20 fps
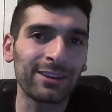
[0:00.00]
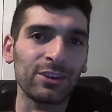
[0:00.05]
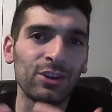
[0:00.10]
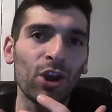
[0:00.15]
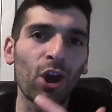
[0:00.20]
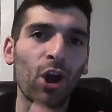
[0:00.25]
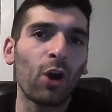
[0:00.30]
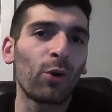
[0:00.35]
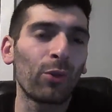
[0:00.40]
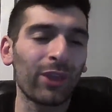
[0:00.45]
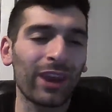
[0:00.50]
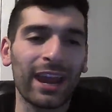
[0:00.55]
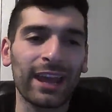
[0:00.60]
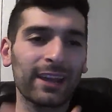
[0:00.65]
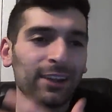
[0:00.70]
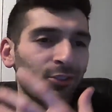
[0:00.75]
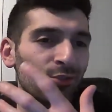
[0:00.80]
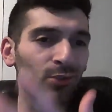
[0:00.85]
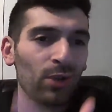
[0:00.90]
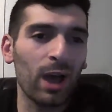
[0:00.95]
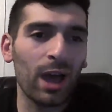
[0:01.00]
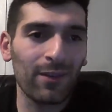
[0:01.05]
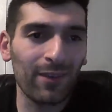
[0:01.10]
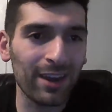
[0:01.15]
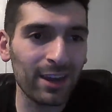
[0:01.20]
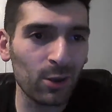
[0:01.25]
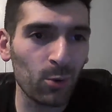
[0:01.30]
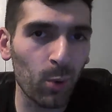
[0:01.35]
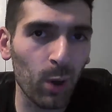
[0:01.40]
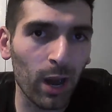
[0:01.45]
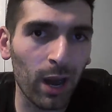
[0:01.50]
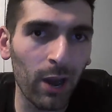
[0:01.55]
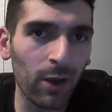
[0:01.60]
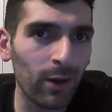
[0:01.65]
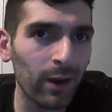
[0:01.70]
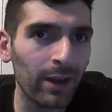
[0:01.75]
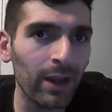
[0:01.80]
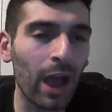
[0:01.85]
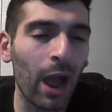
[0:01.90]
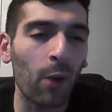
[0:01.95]
know that I can drive
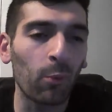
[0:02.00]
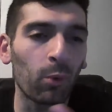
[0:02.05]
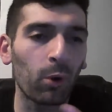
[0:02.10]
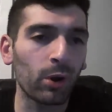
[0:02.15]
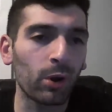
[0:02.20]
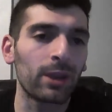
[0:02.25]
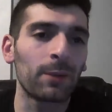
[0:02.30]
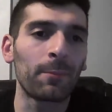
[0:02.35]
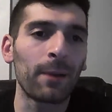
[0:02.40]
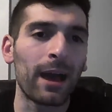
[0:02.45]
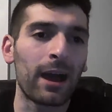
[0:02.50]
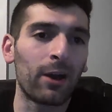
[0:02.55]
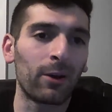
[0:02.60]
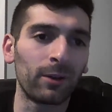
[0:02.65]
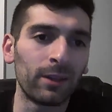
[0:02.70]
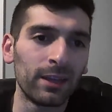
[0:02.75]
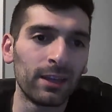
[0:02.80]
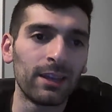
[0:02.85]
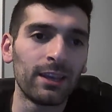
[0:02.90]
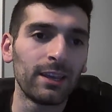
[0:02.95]
anywhere and not worry about